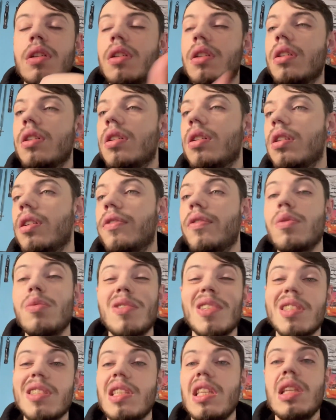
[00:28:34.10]
and if you want
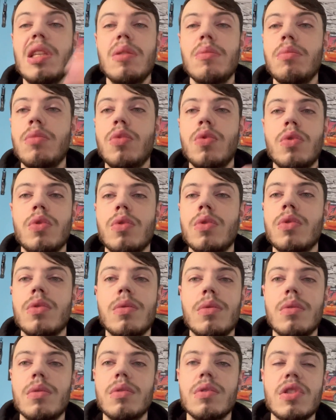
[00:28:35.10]
to see more
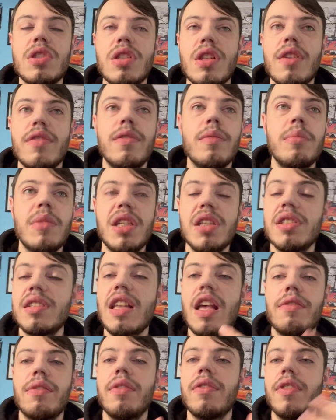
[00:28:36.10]
stuff of me just
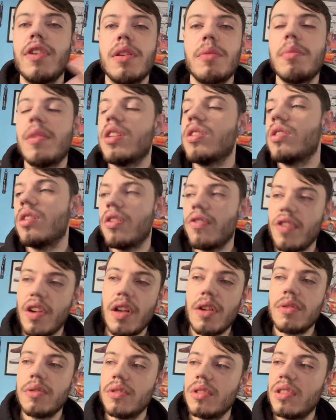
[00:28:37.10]
having fun messing
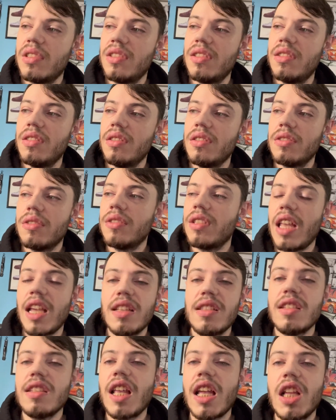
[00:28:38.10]
around, you know,
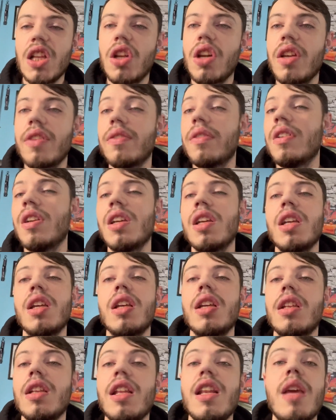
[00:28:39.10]
day-to-day life,
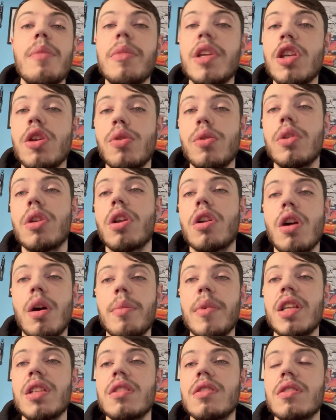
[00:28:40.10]
then let me know in the
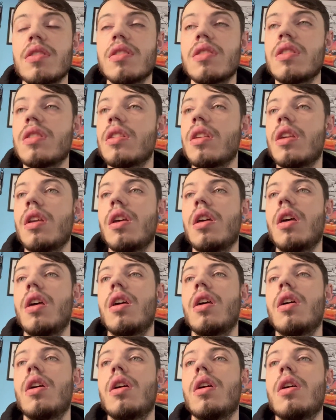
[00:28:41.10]
comments.
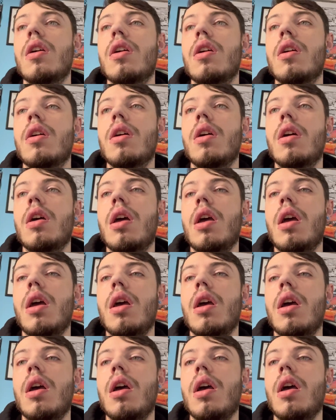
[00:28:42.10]
I
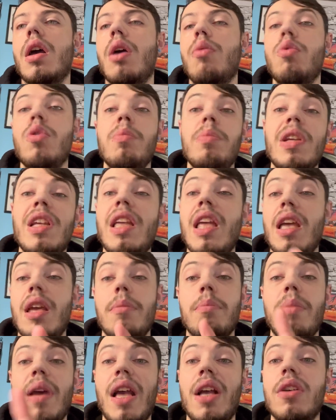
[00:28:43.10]
will be getting
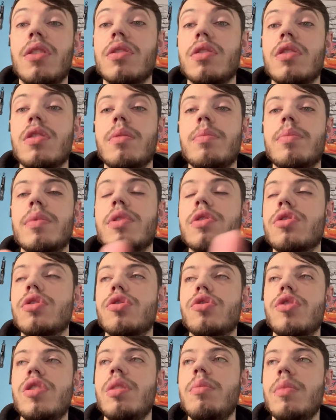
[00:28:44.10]
back on top of
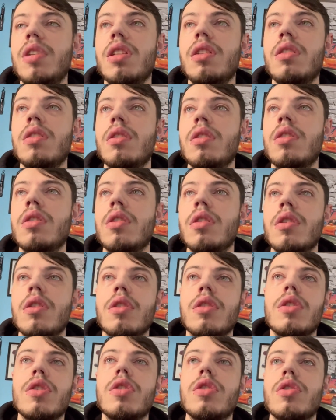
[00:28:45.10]
streaming
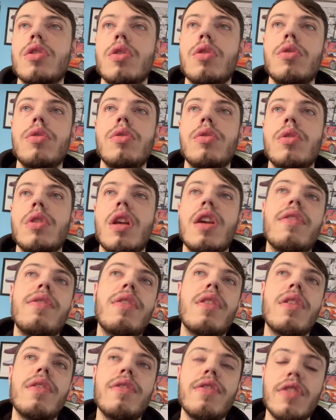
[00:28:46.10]
soon. If
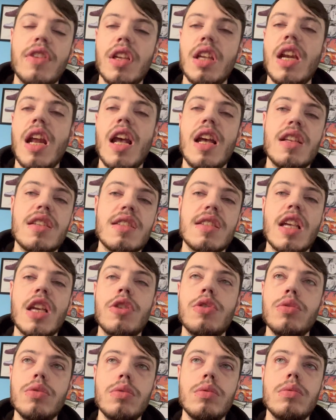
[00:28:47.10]
I figured out a
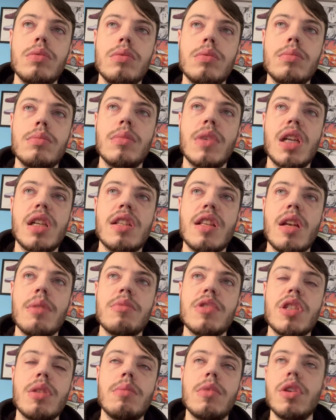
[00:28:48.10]
schedule, by the time
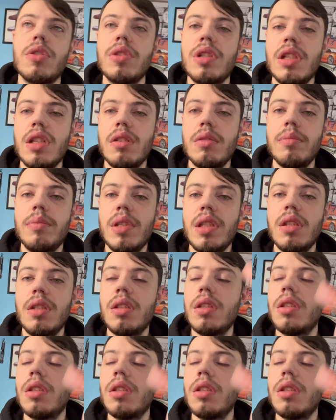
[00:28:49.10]
it's uploaded, it'll be